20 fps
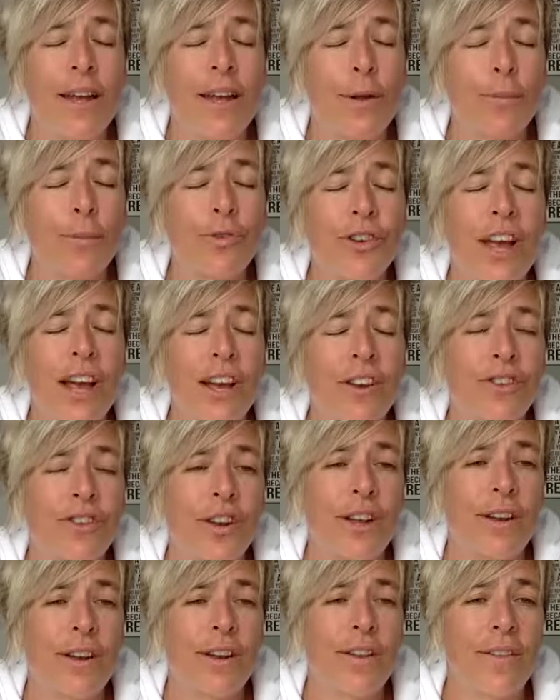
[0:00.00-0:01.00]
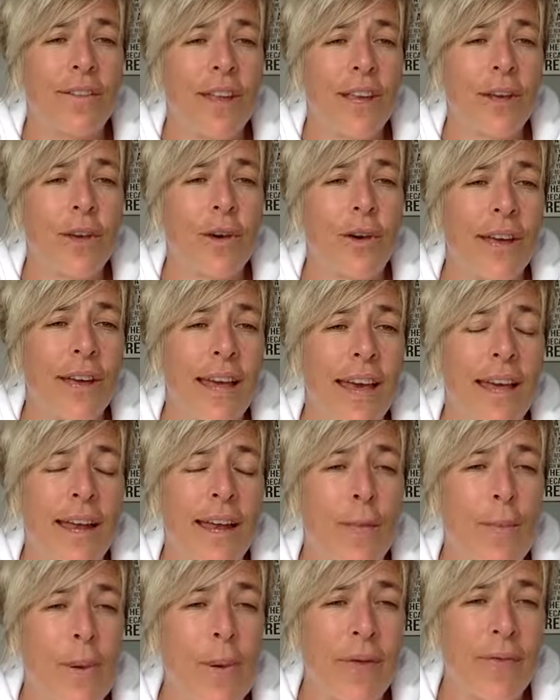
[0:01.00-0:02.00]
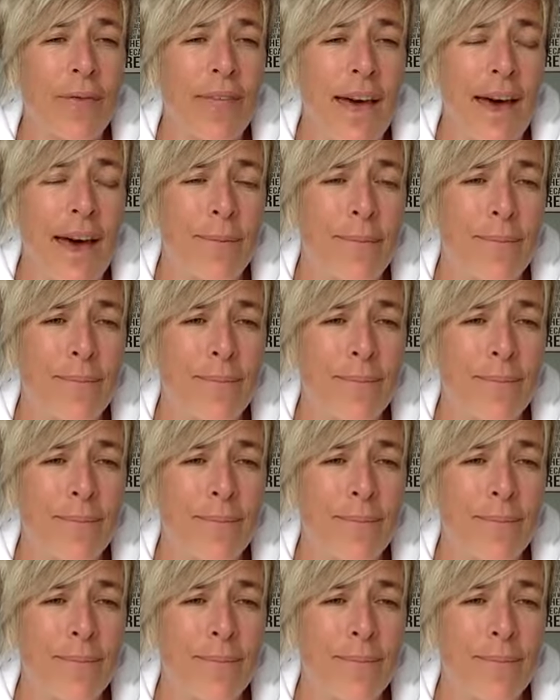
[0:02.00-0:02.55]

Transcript: an objection that you'll get about that?